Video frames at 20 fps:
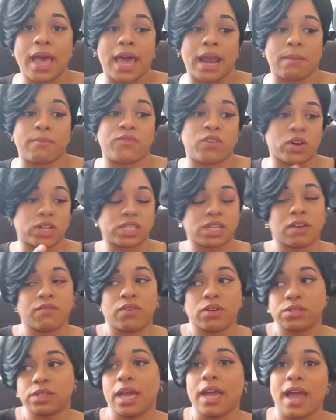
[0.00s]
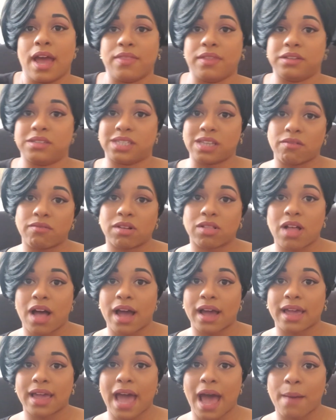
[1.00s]
I'm focusing, and then 7
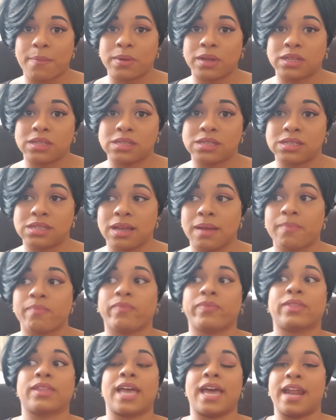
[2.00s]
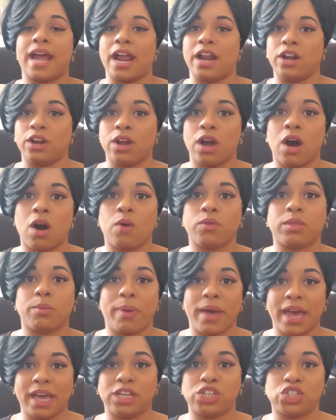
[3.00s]
o'clock happens, and I know the
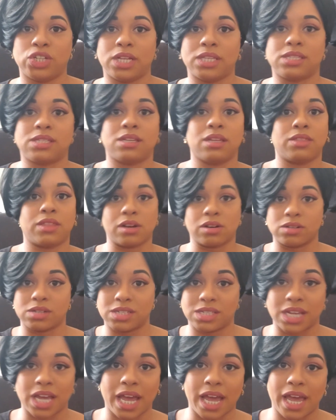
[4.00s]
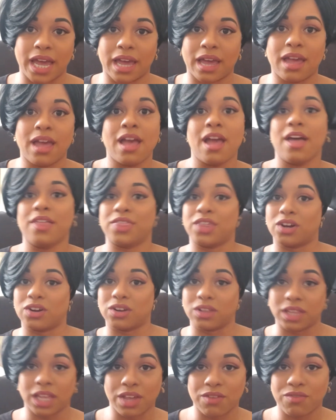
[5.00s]
patients that are staying, that are
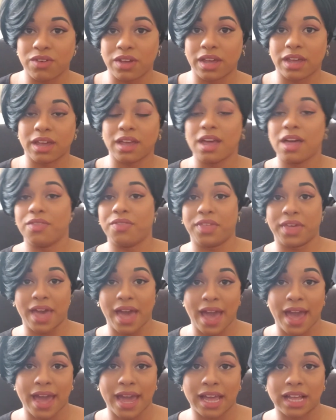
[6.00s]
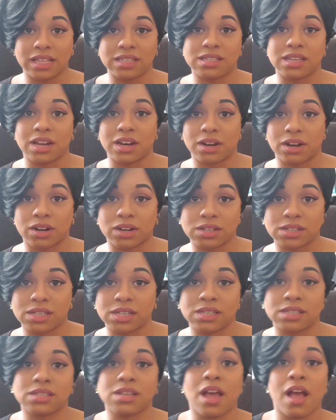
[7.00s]
leaving, the aides and
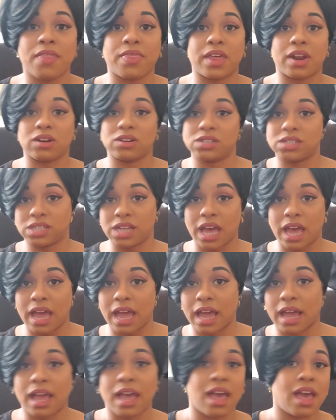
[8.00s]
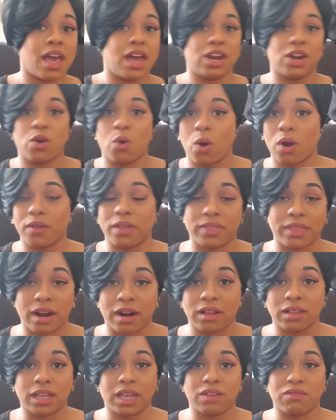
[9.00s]
nurses that are staying and that
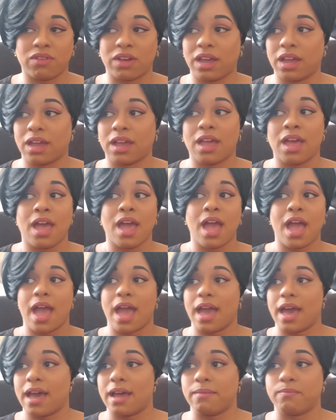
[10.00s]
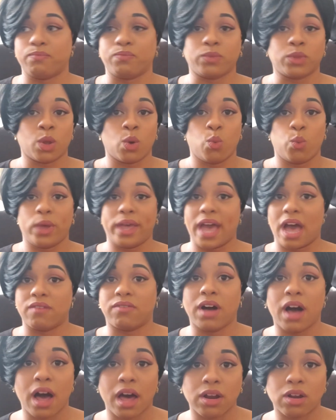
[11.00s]
are leaving, and we have
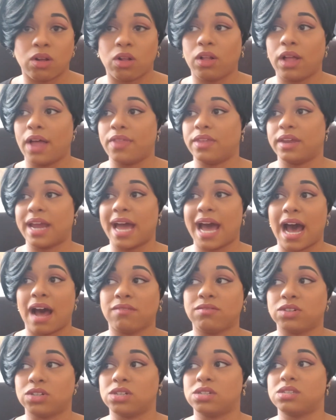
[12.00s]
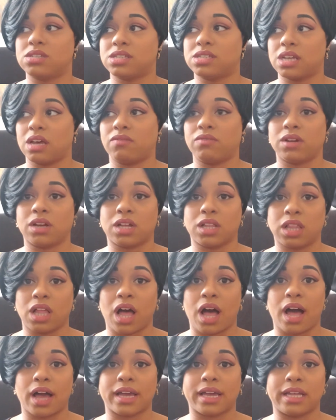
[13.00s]
huddle, and then after 7
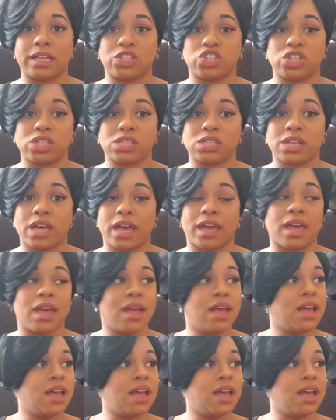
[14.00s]
o'clock, it's just like,